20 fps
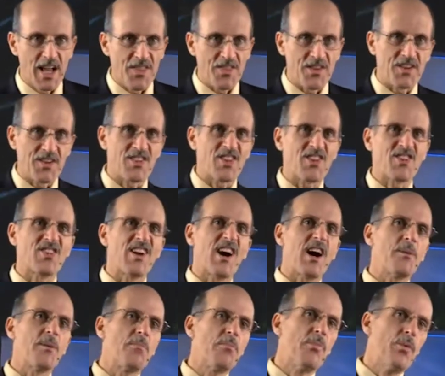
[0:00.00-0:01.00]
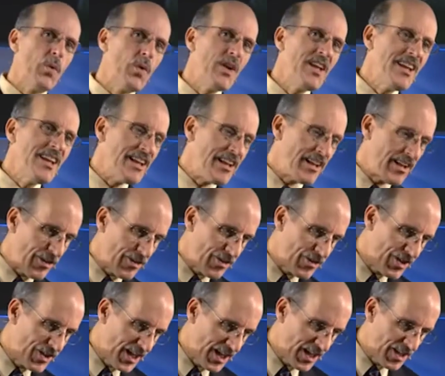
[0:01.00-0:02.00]
Then it says God
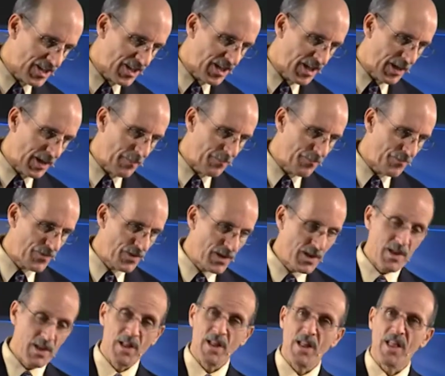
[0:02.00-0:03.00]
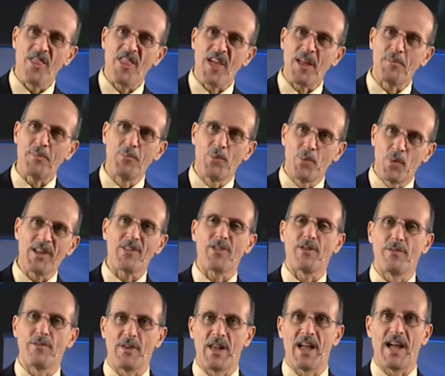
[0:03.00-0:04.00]
breathed into him that breath
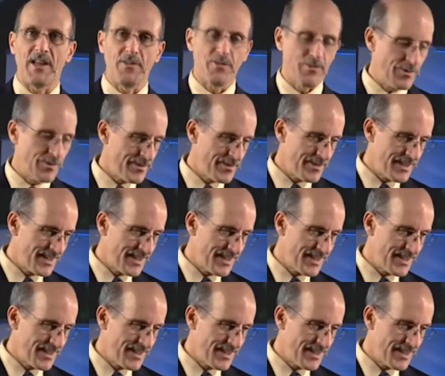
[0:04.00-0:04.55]
of life.